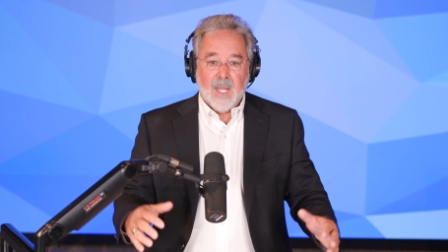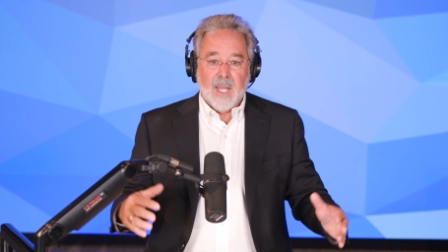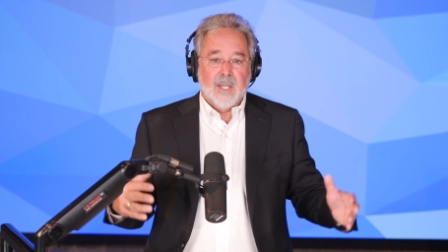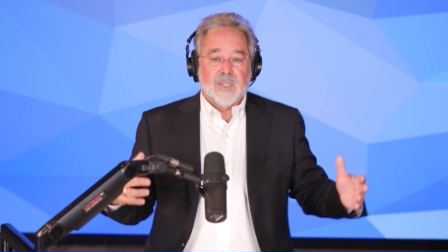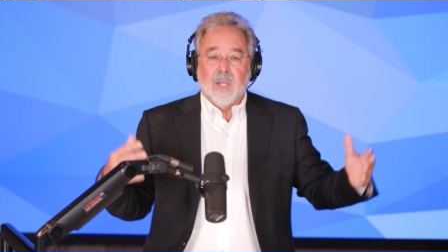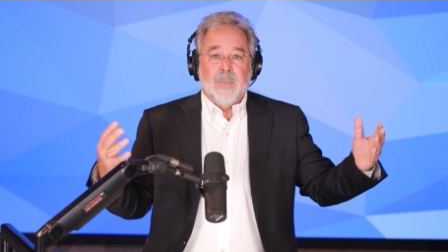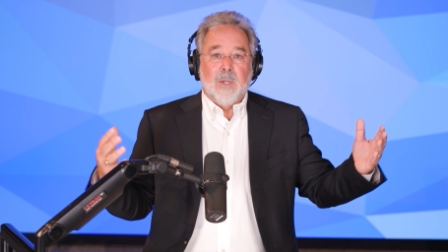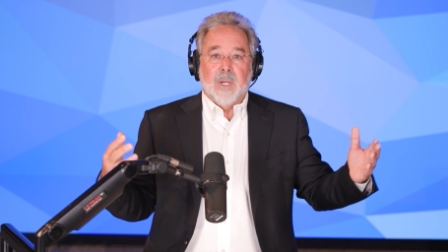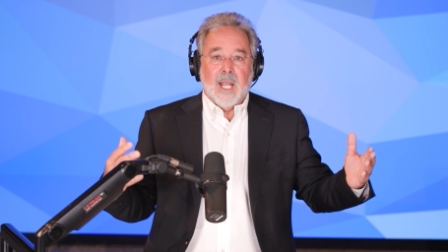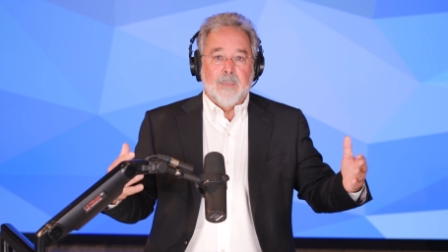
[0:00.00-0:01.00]
and something
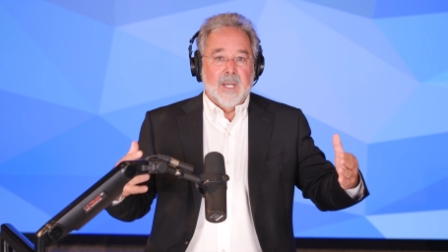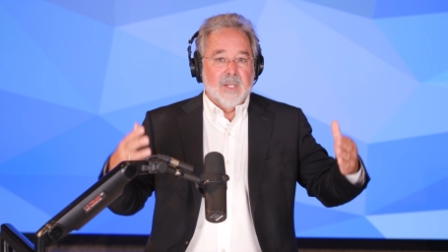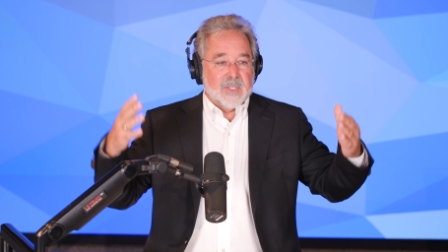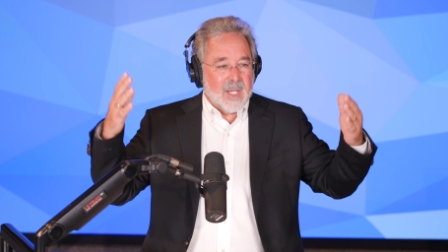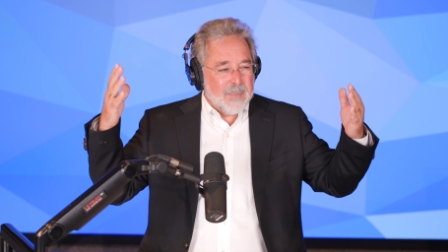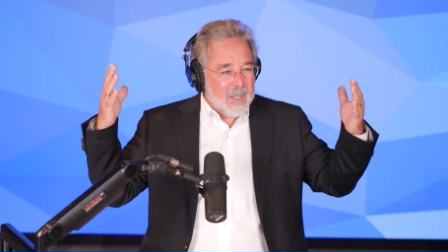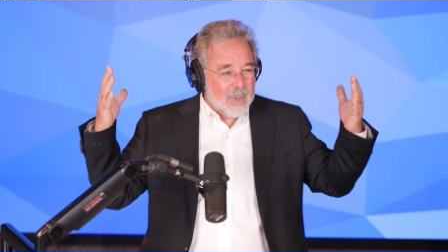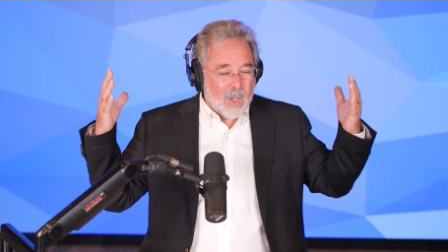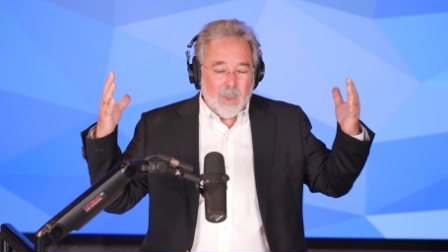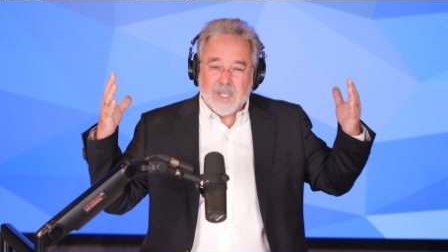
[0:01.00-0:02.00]
would happen, and something
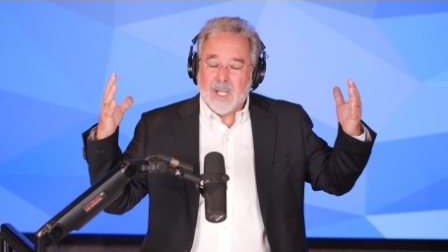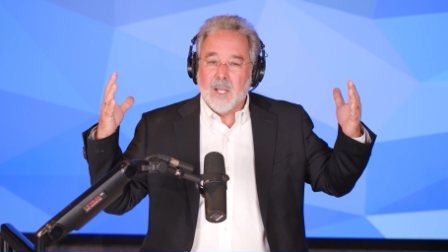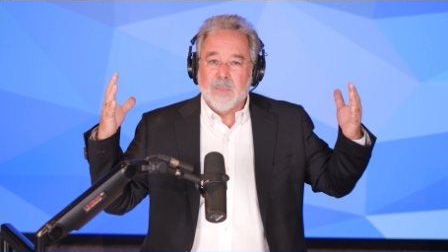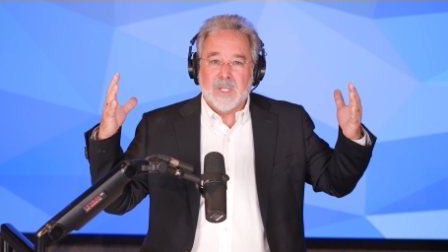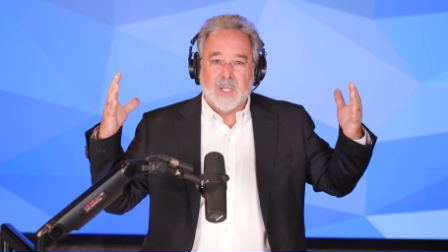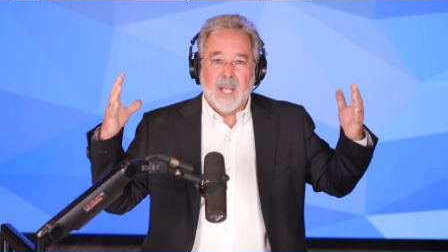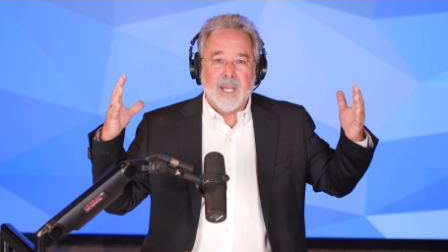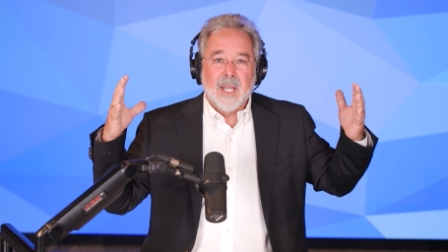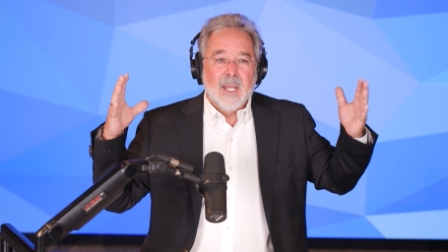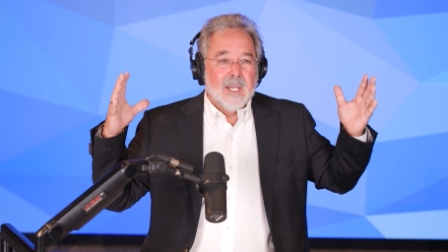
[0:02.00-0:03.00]
would always come to
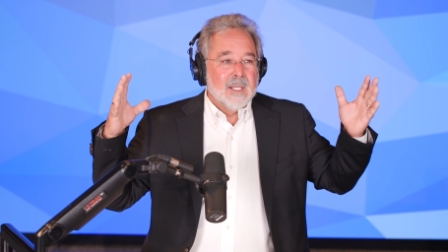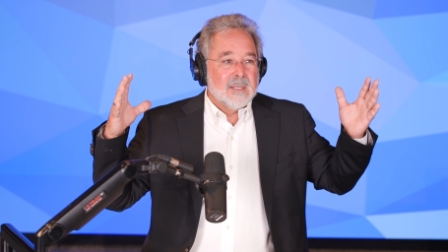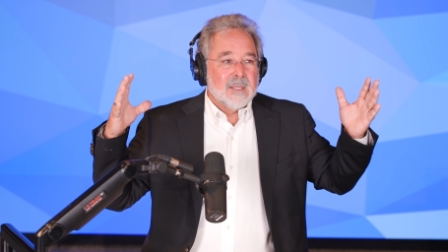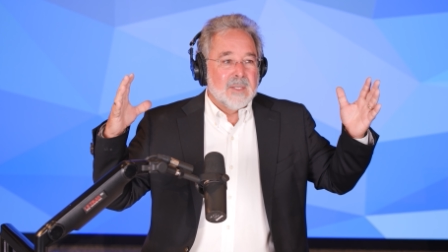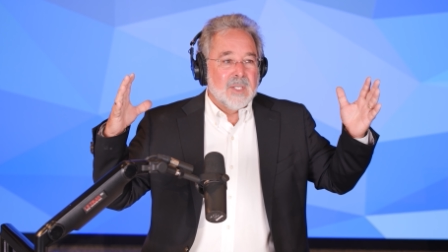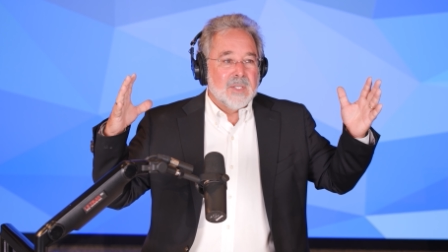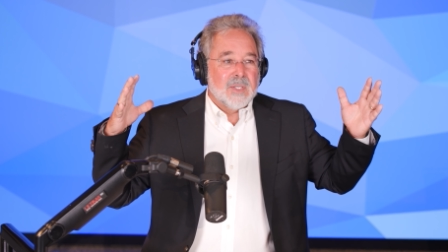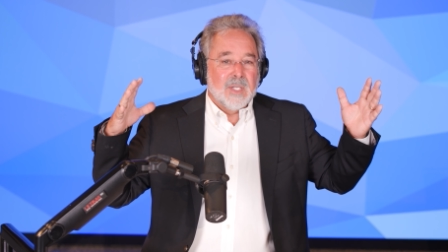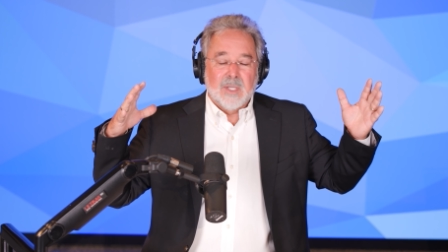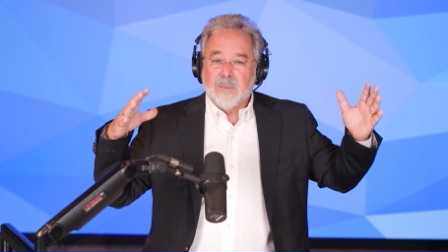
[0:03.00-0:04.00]
like
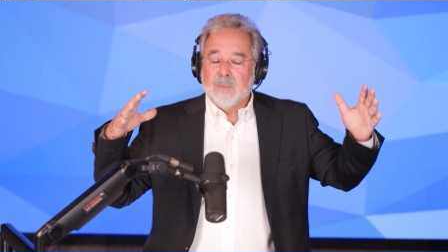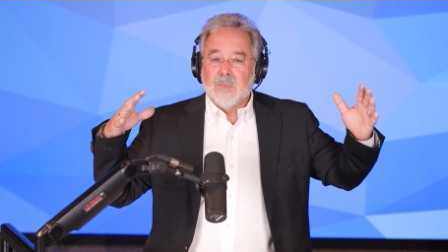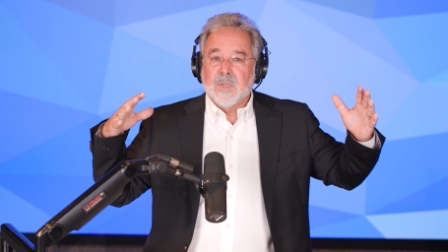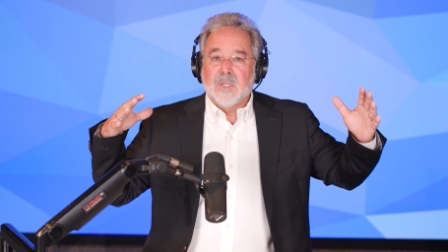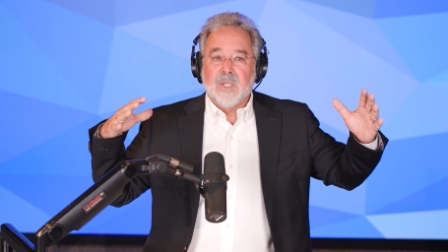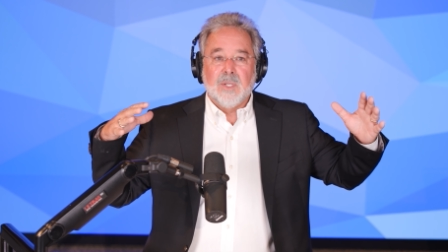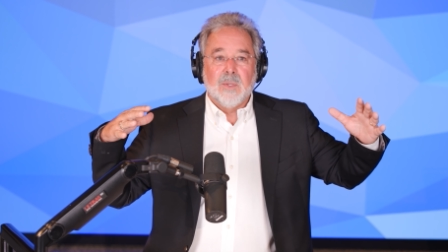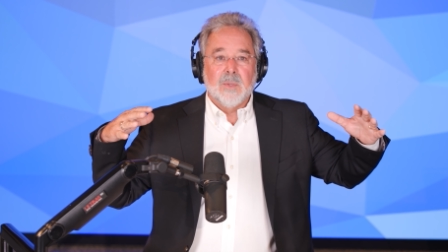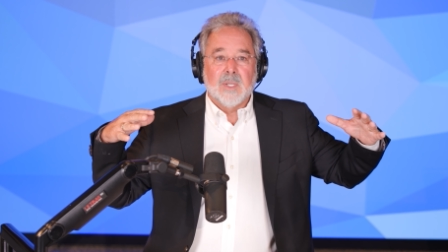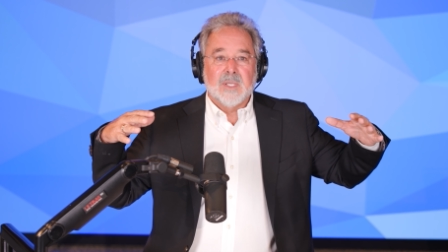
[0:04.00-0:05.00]
just to
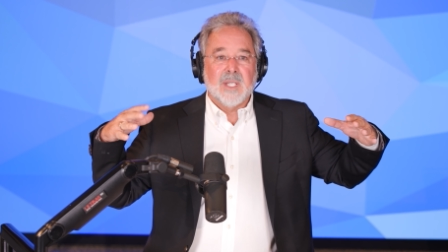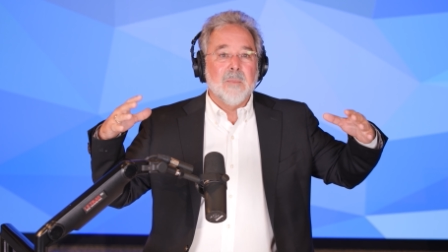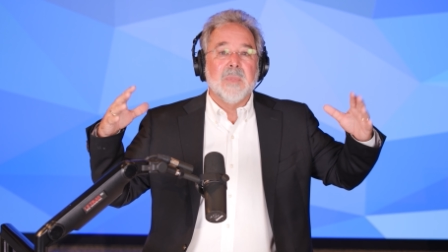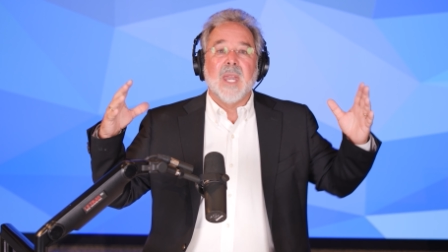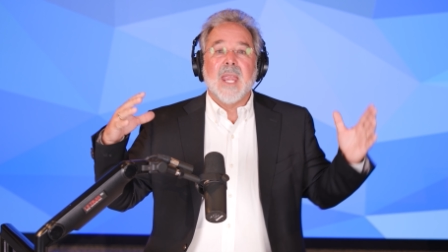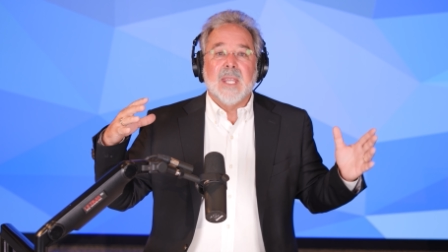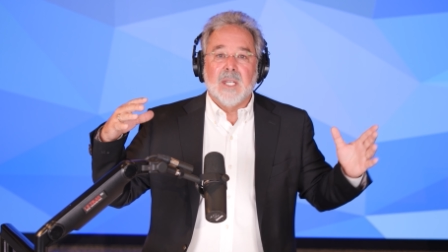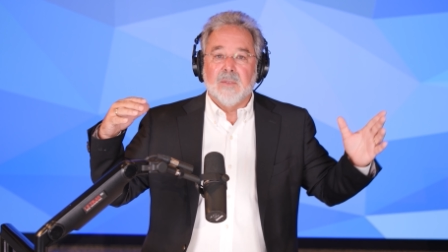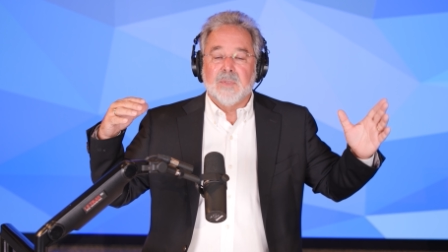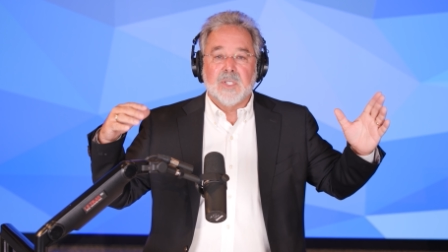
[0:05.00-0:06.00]
to something
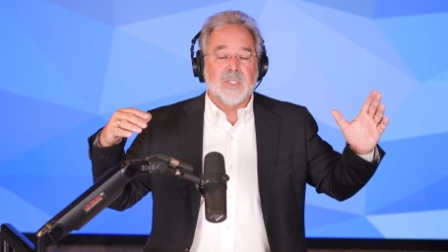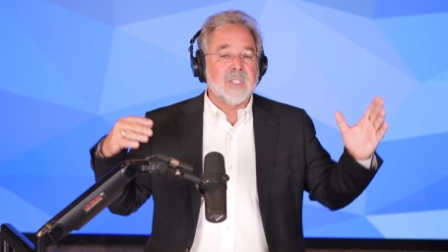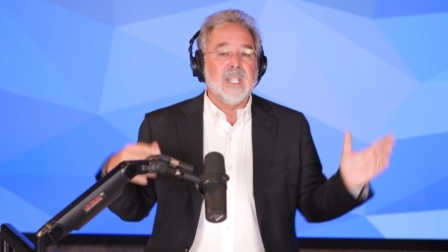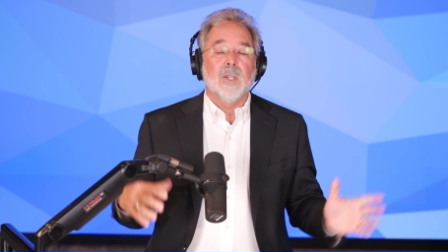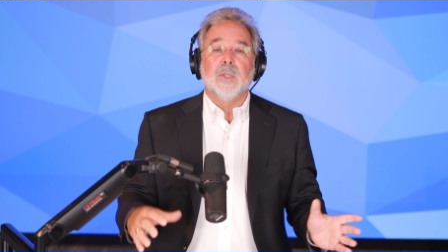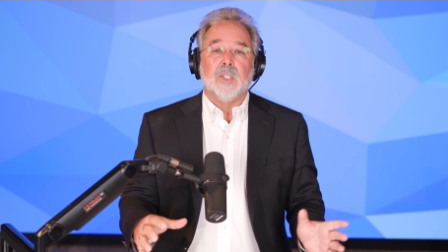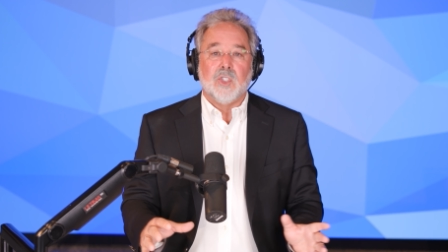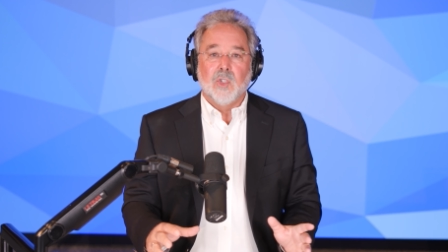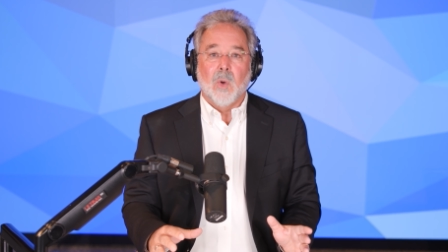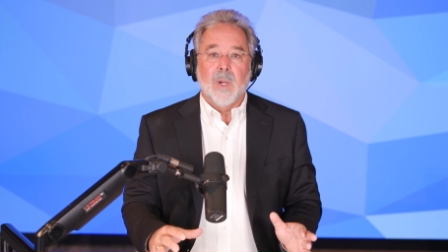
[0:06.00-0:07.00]
negative to steal the
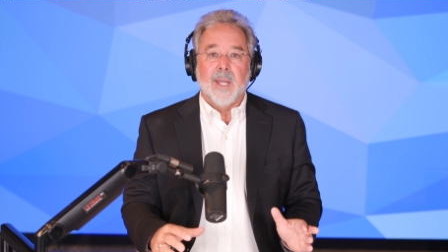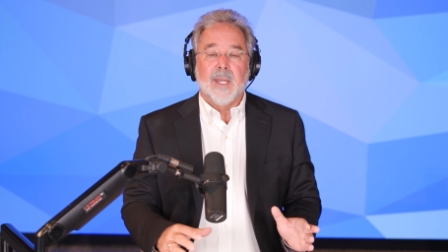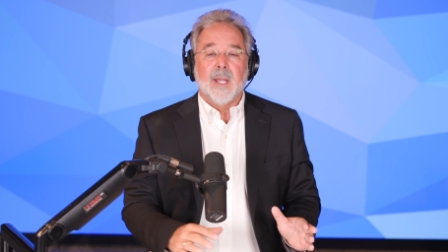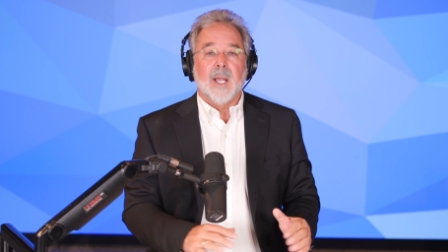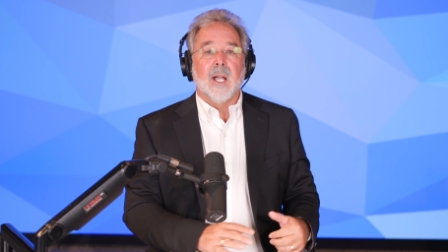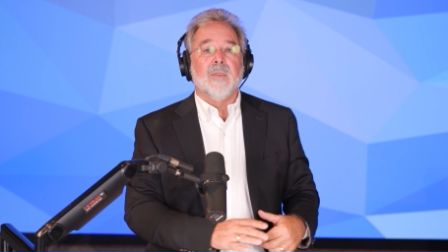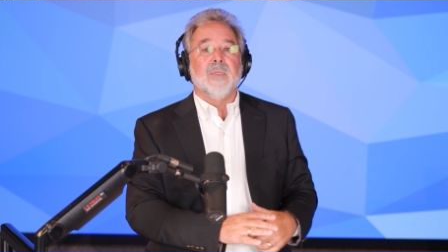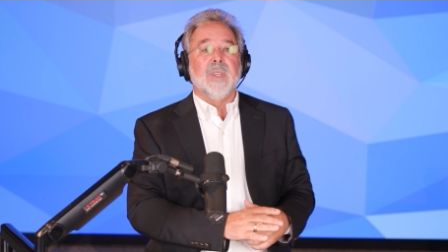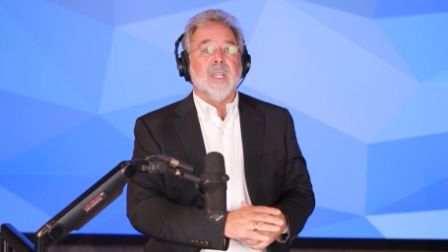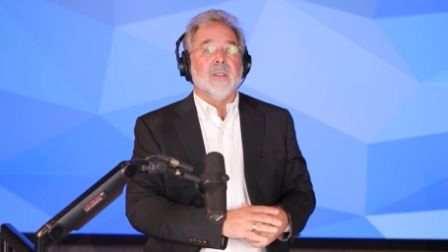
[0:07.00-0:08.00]
joy
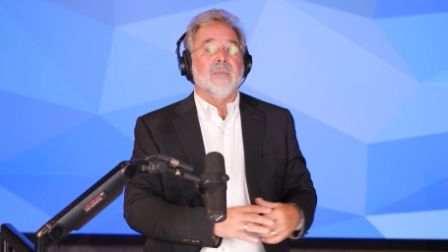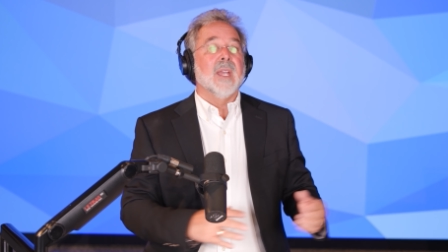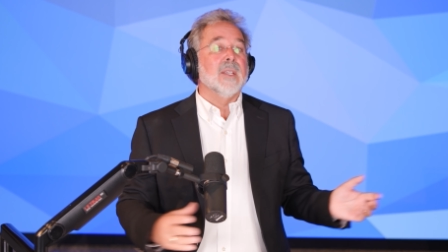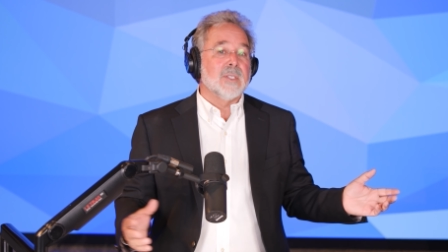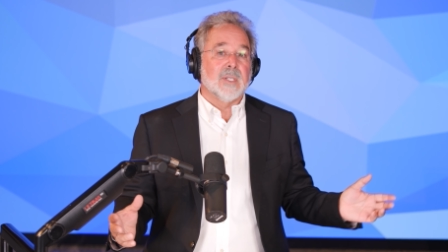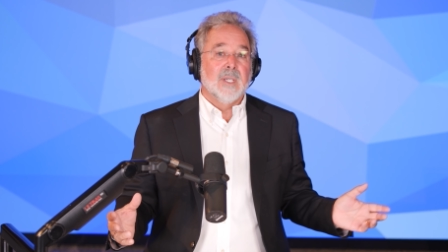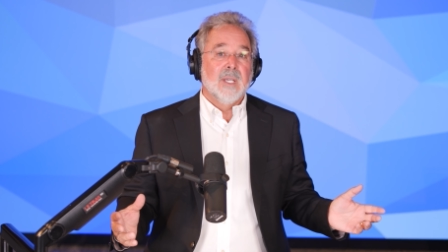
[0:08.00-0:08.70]
of the event.